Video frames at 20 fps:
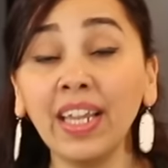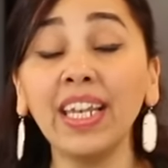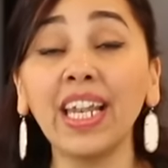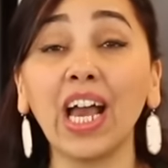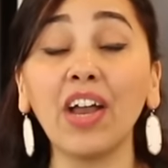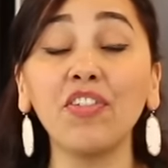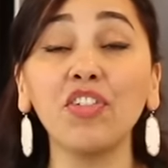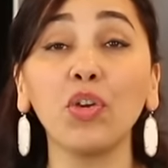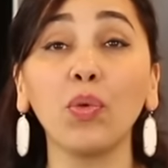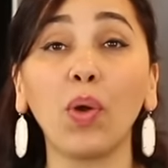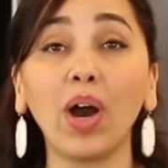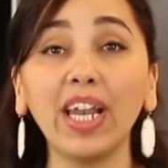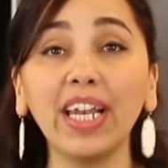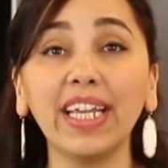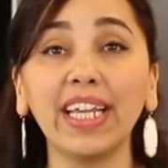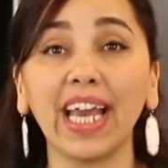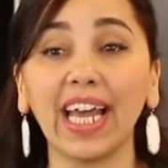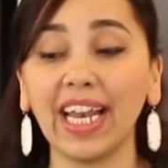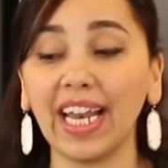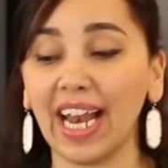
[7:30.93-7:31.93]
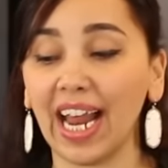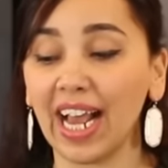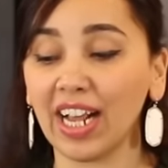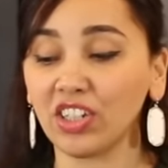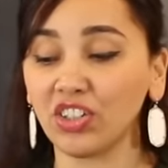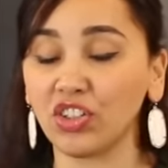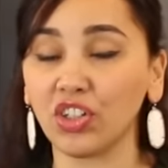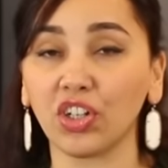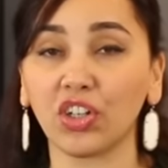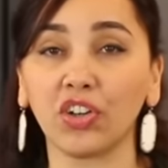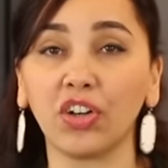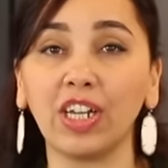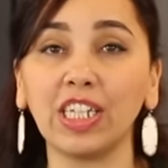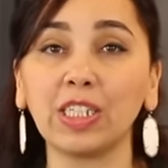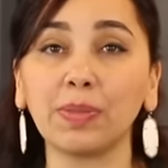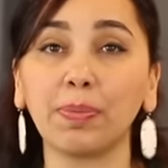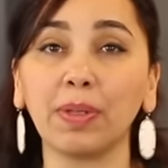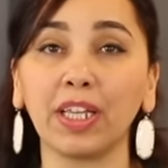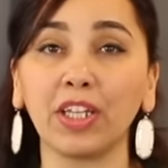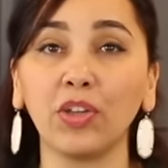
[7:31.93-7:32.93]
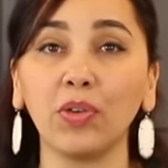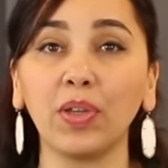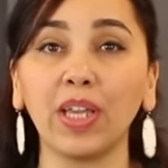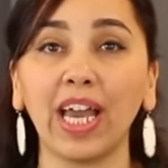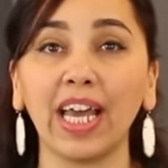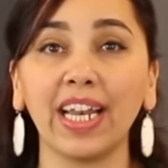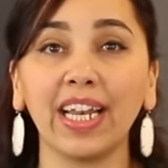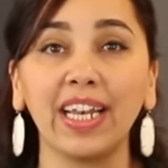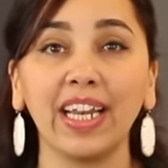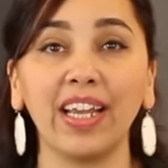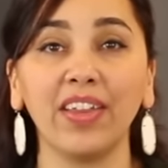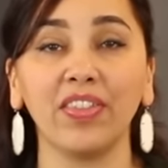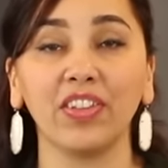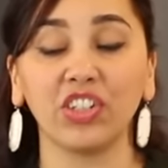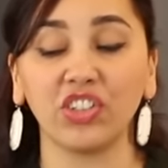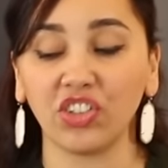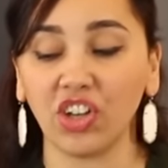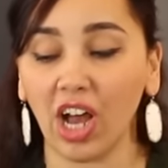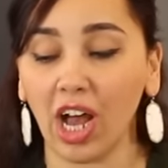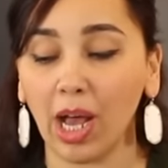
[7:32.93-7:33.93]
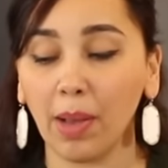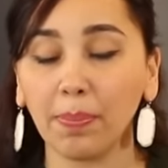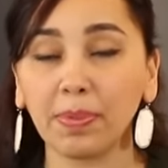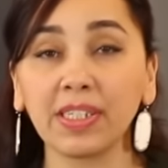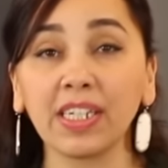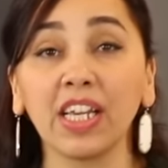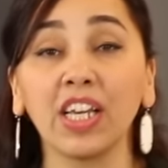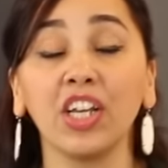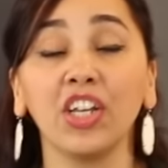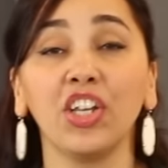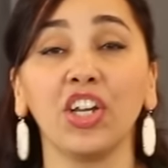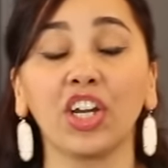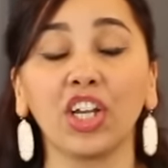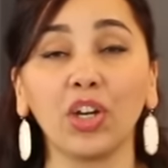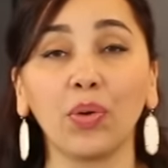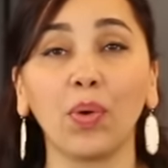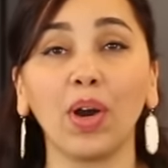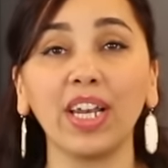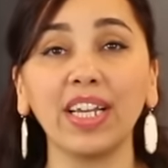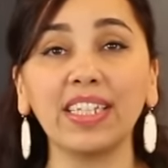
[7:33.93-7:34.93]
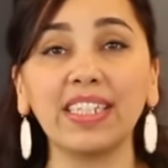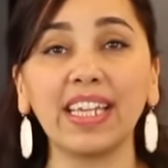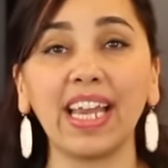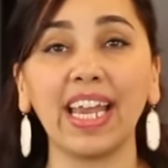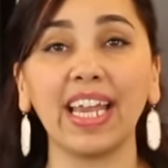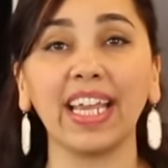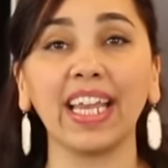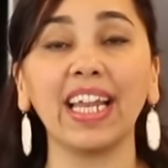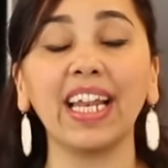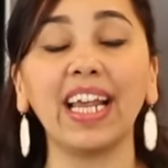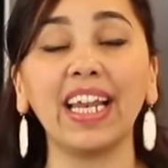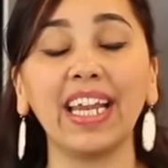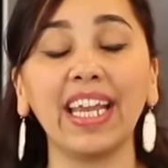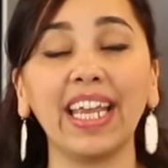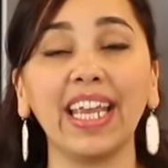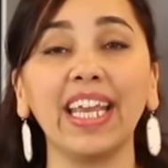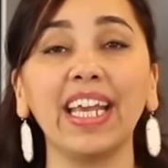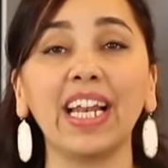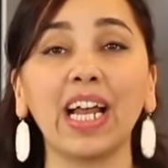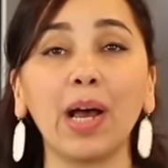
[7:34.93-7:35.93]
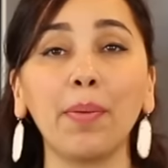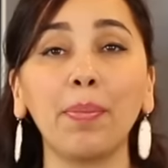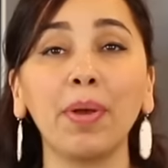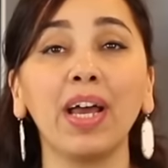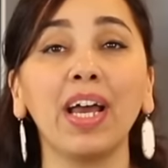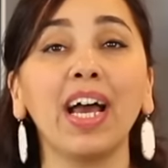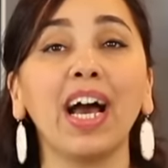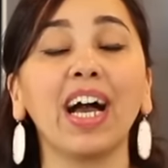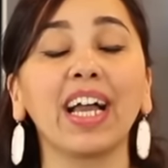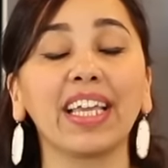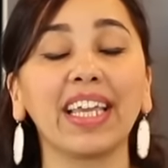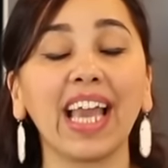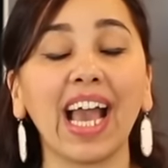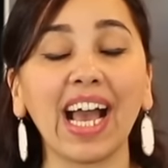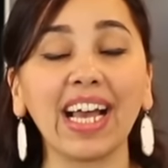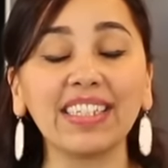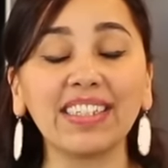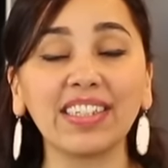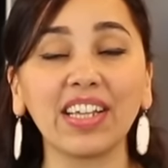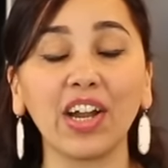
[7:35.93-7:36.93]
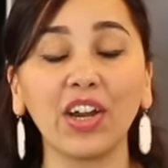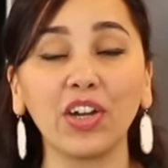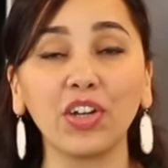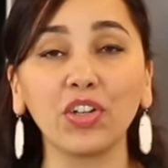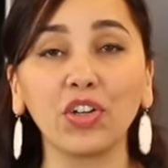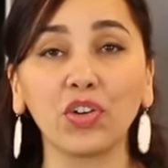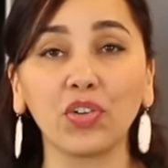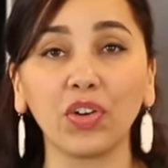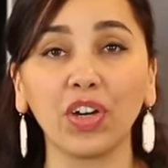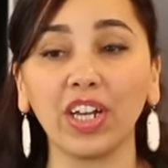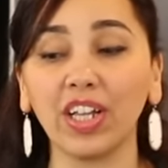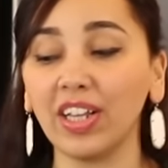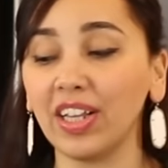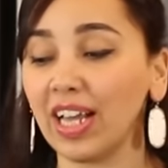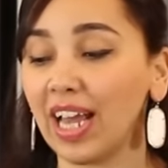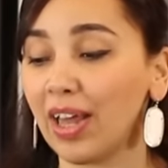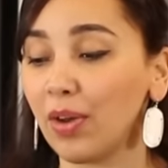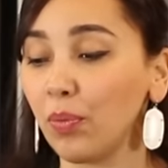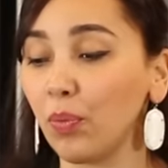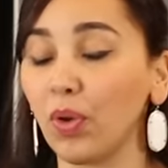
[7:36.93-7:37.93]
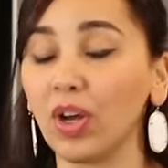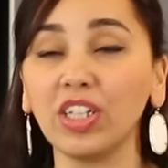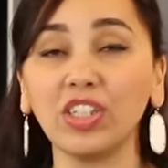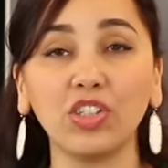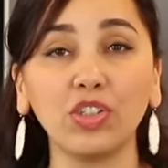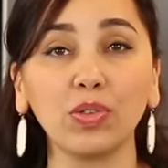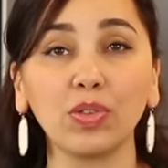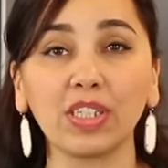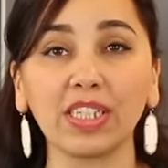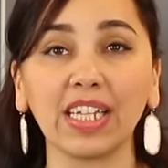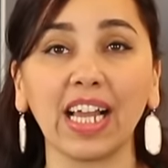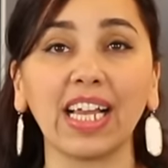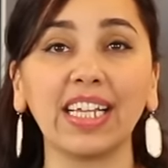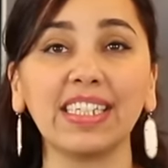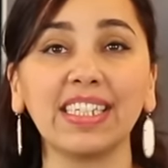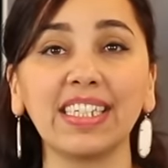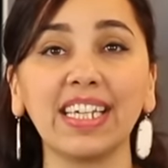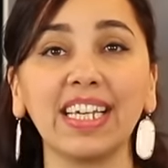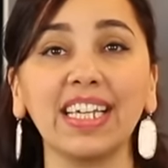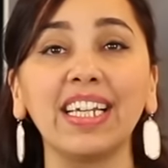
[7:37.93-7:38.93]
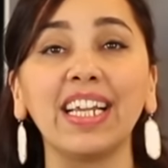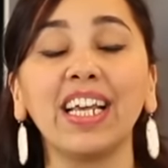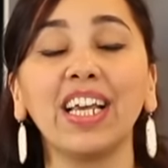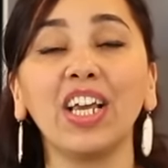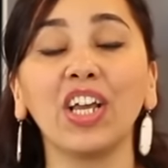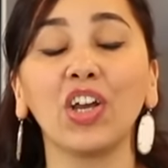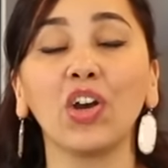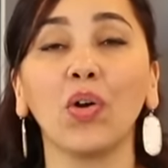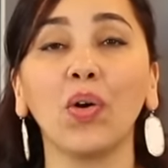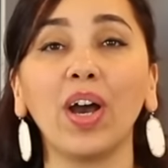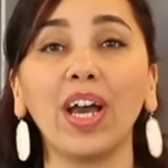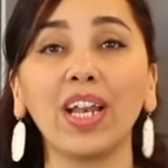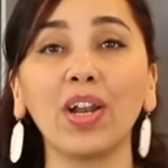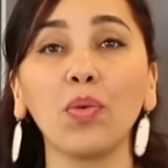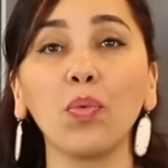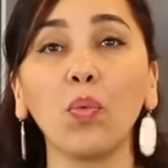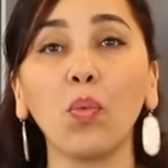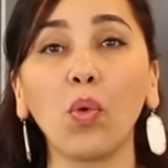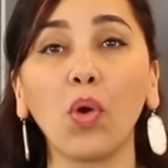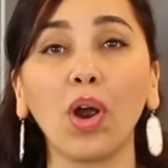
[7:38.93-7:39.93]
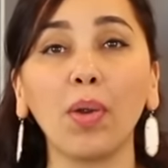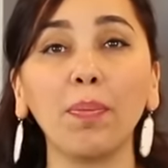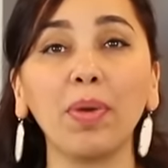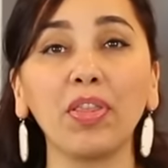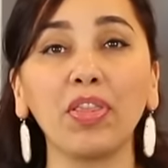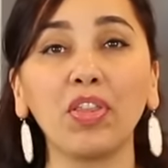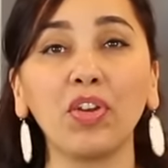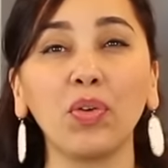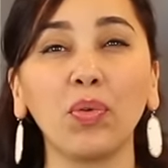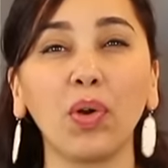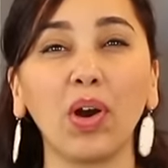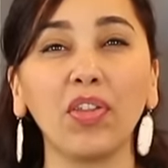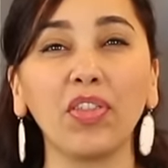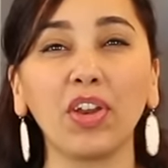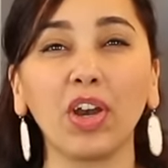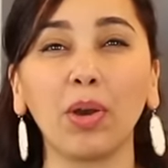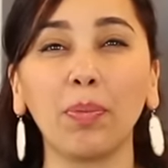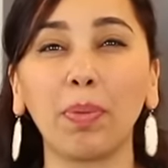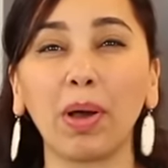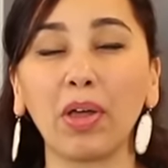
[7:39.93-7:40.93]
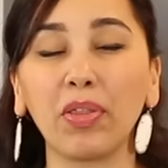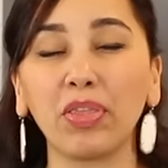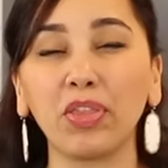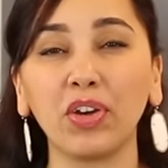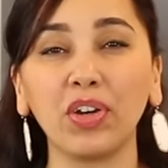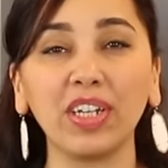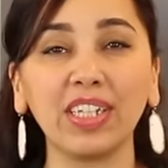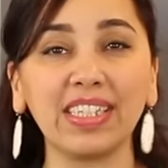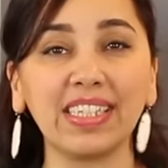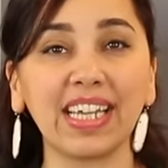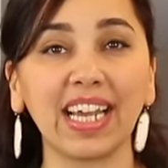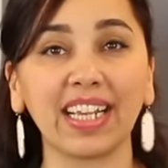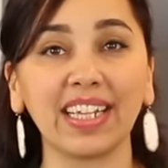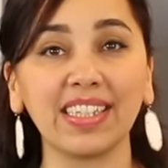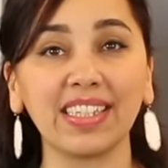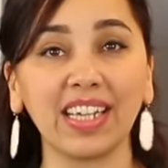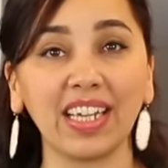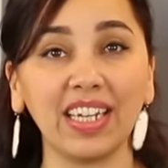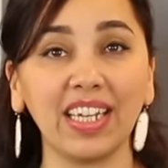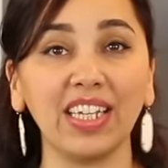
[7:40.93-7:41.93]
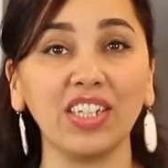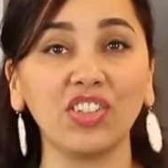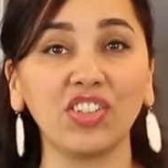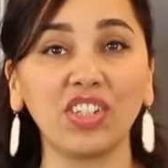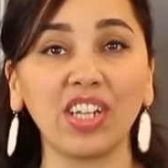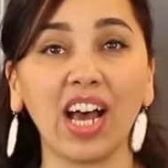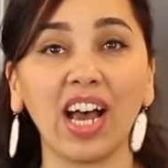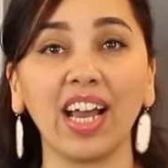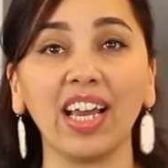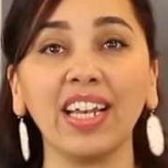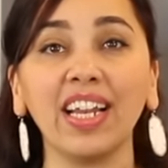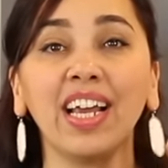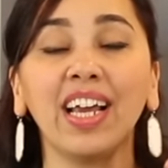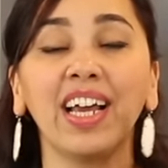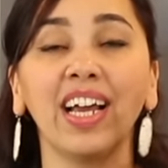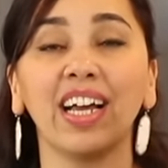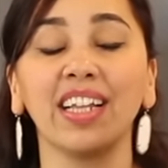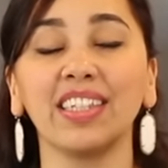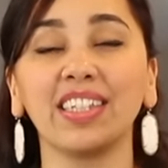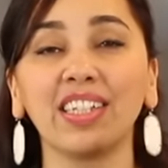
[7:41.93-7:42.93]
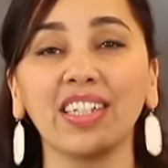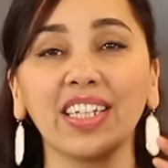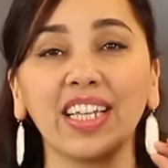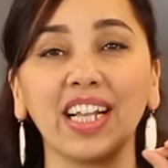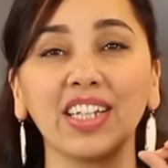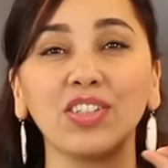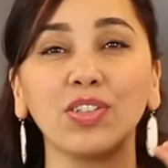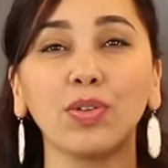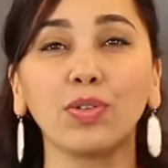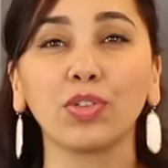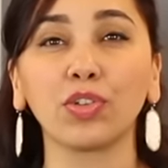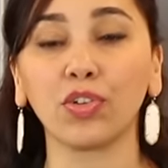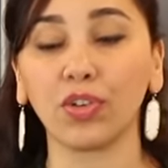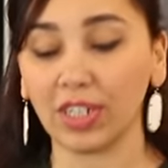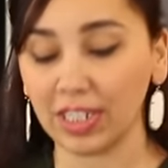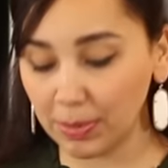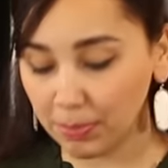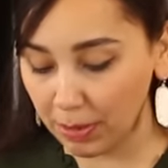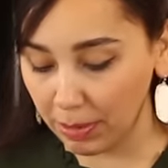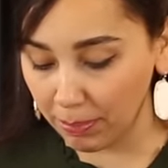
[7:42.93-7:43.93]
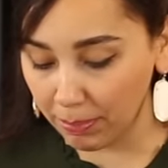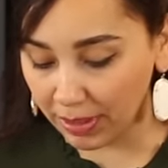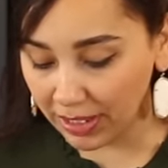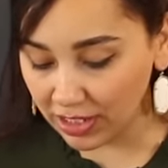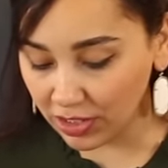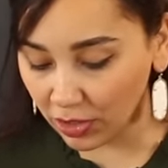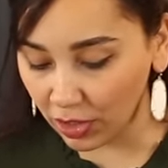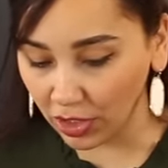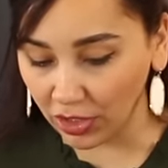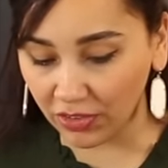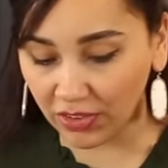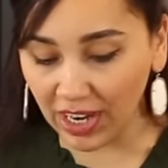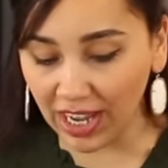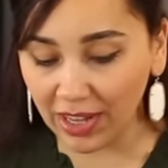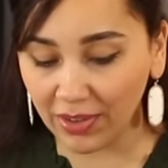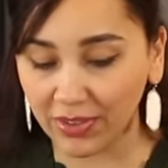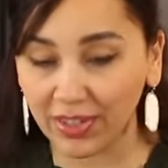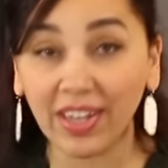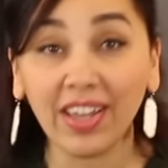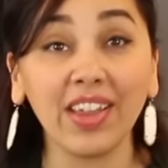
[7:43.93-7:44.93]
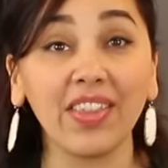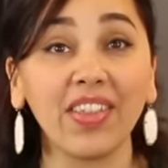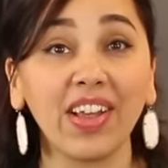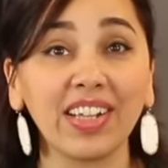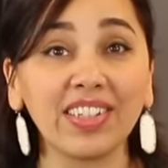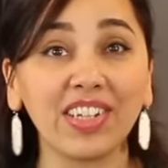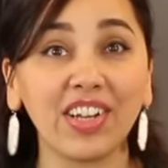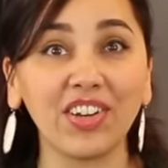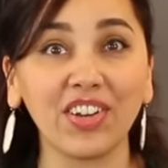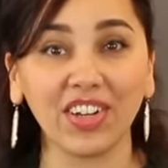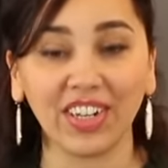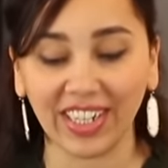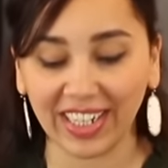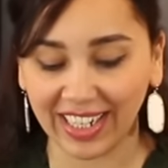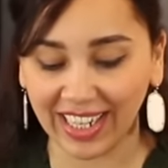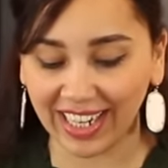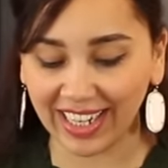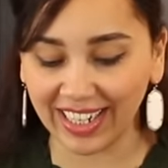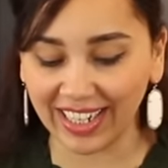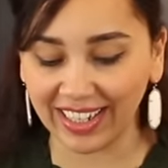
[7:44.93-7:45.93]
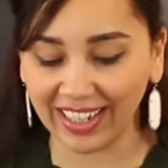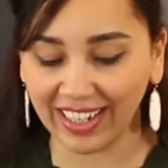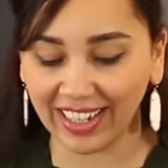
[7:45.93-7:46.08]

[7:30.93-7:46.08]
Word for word: Now if you want to get it extra crisp like you get it in the shops, you're going to want to take it and heat up a cast iron grill, and once you slice it, go ahead and warm it through on there about 30 seconds on each side until it gets those crispy bits all around. That's how you're going to get it